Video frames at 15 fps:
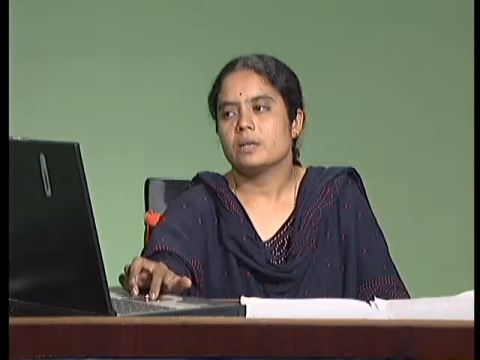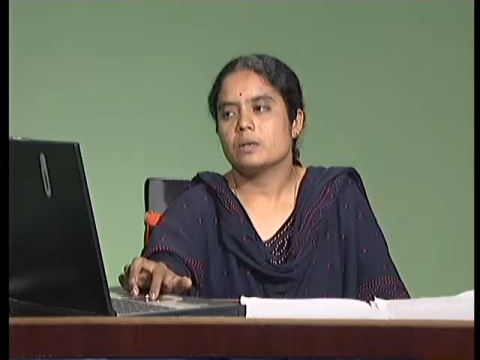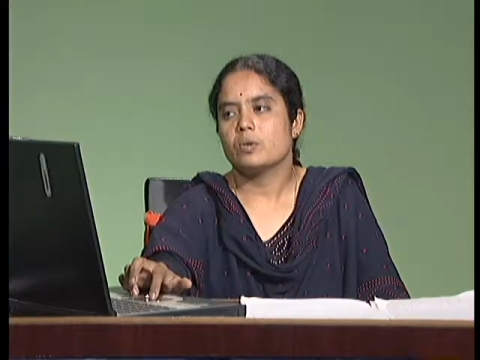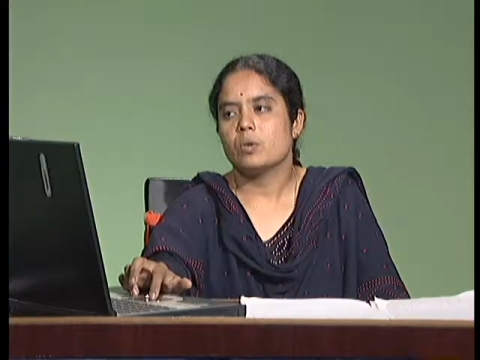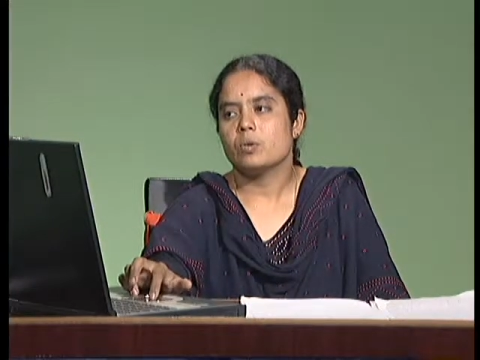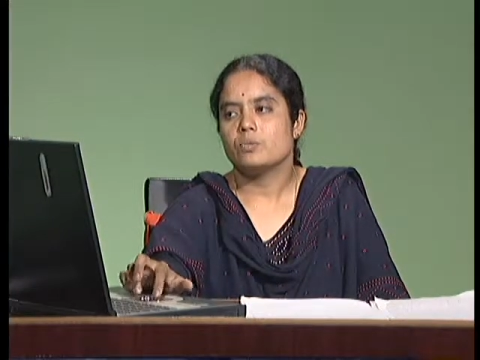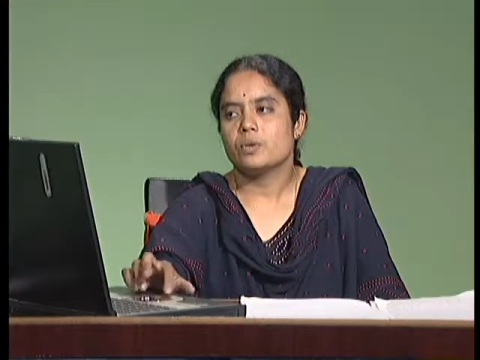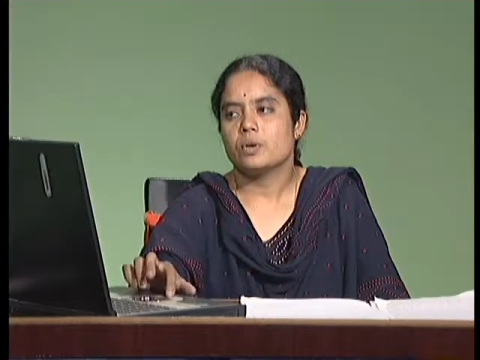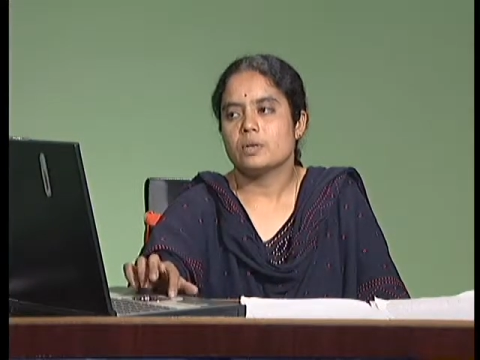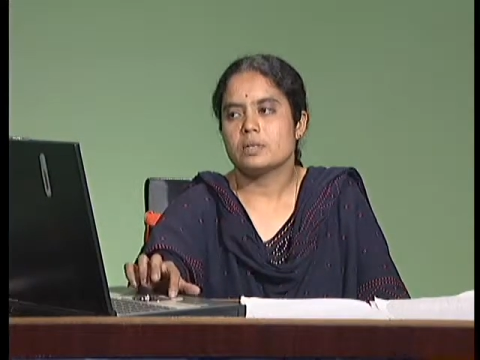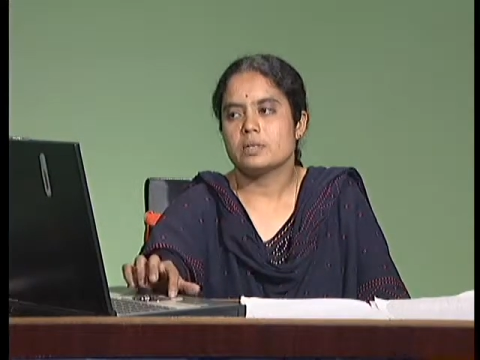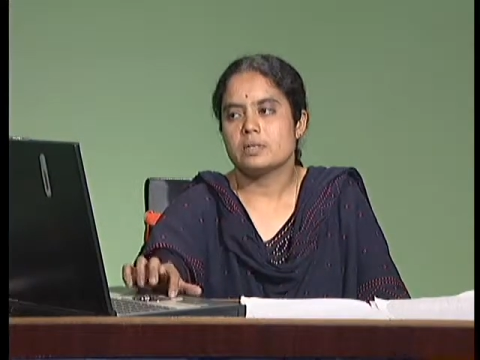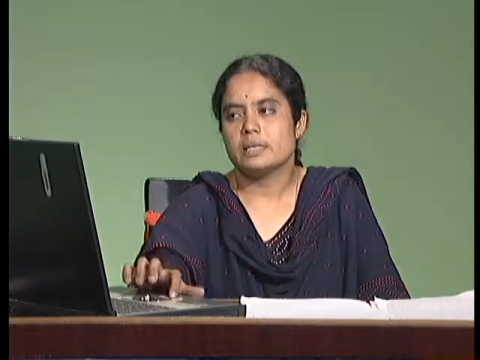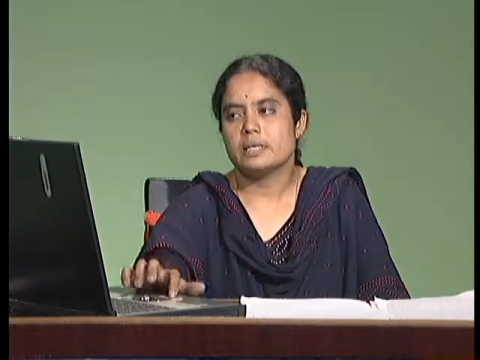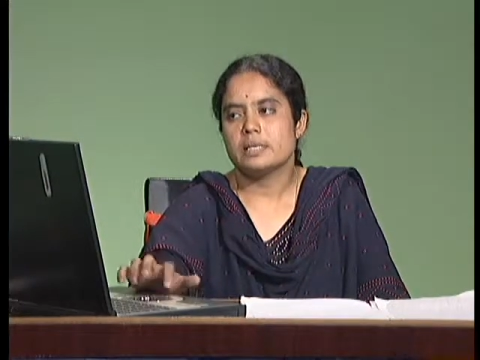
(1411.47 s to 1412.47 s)
go
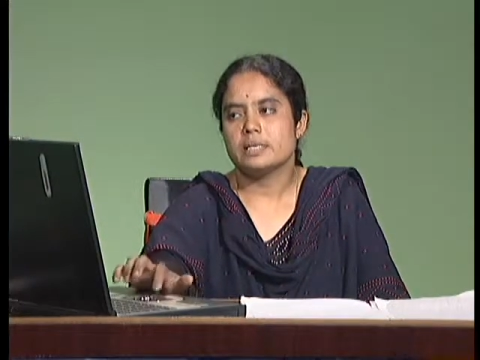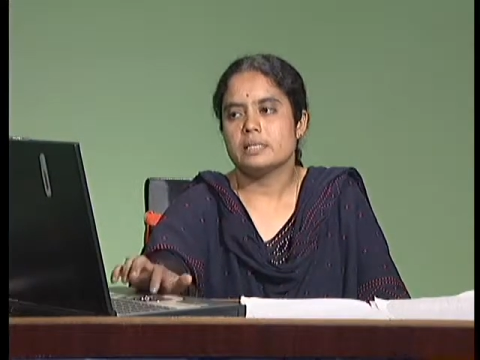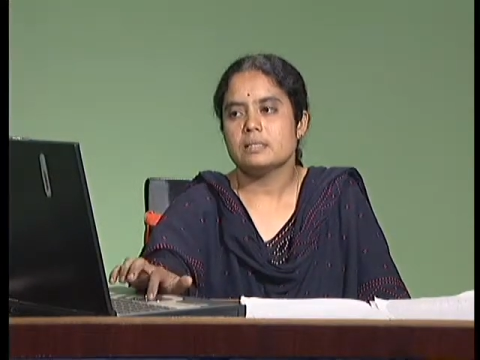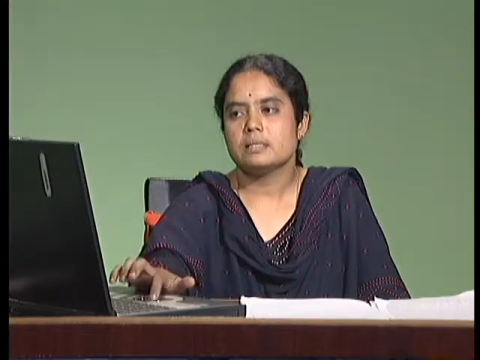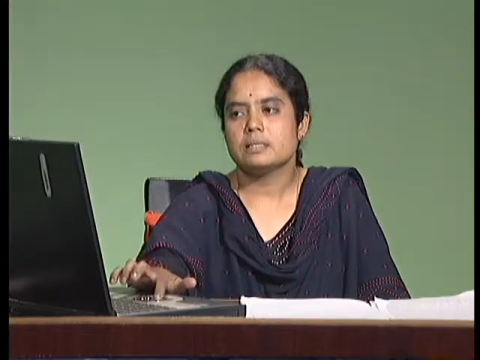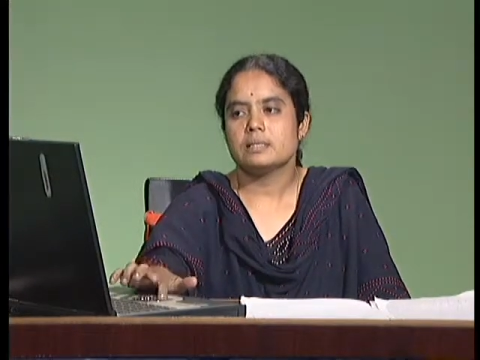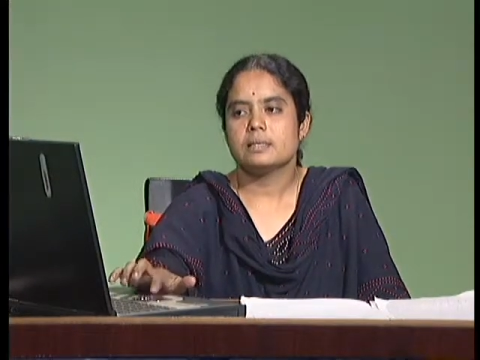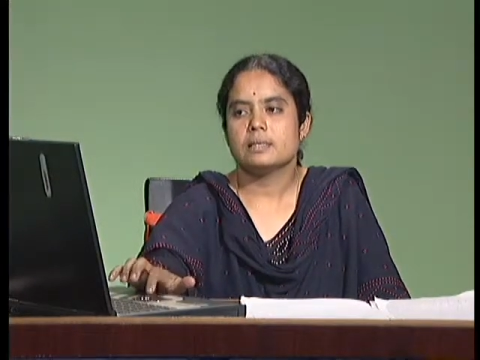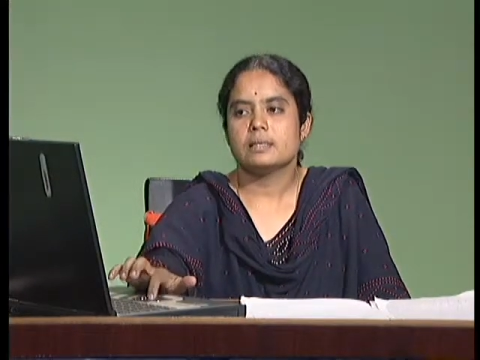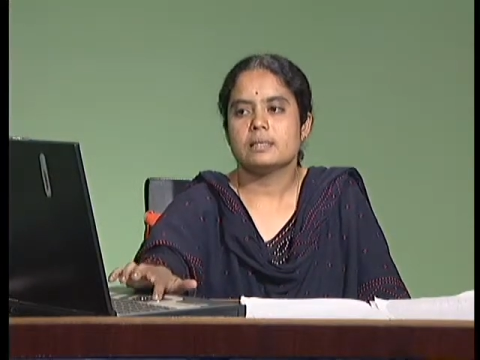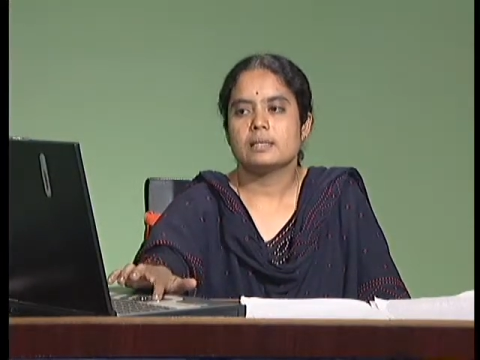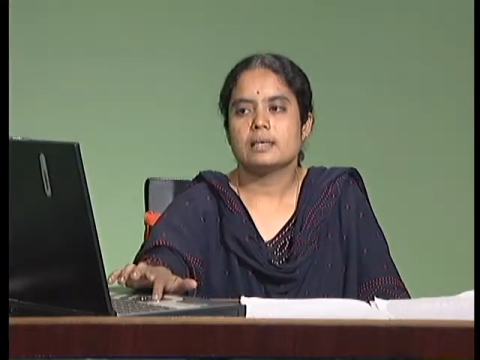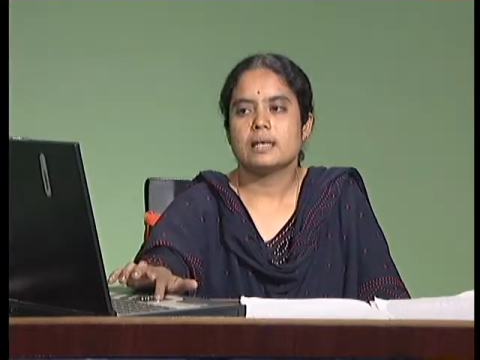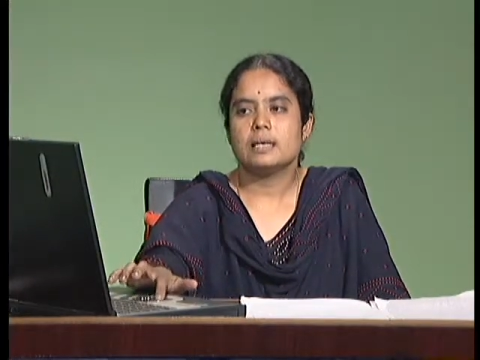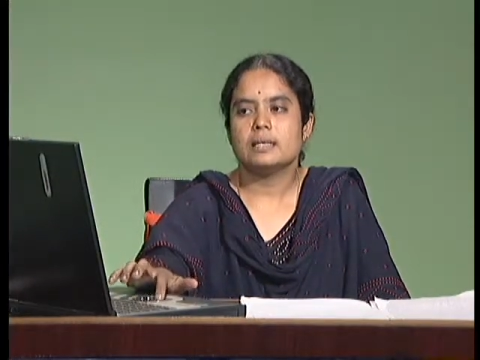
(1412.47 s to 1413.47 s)
for is
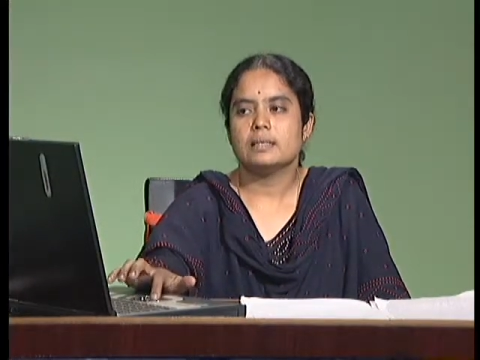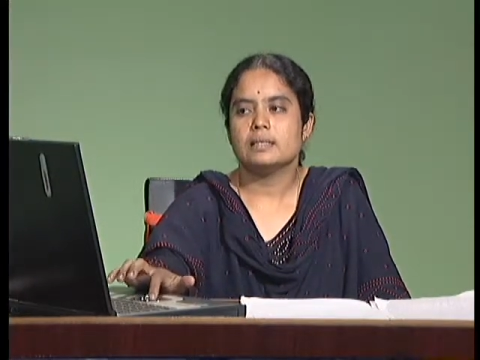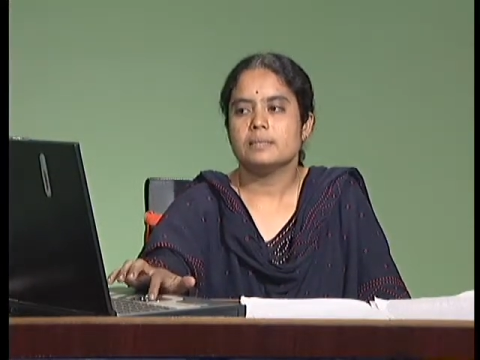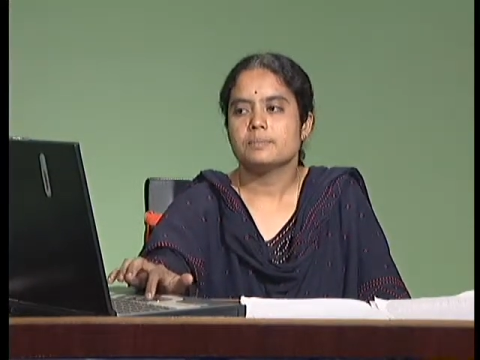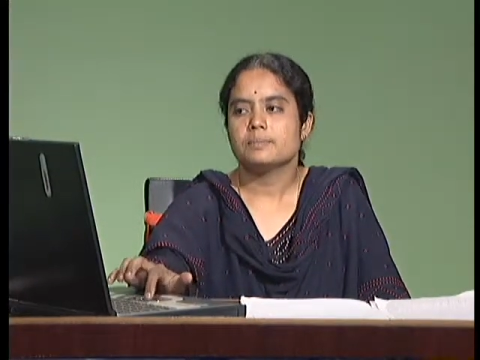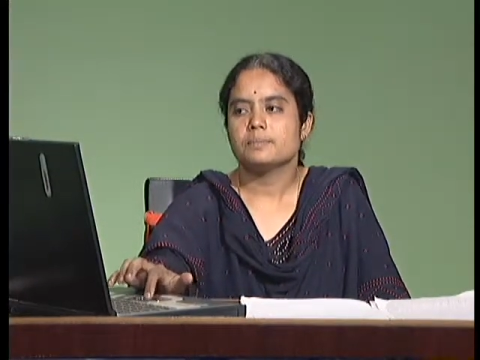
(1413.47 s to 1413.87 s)
the color.